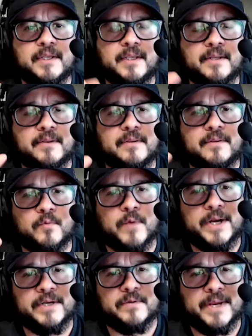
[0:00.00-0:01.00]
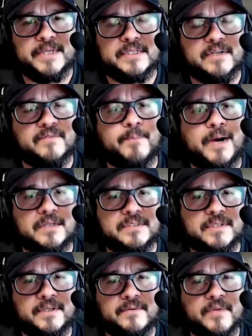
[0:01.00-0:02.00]
in the right direction of
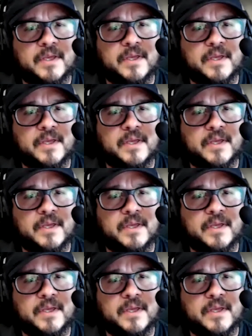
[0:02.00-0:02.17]
positive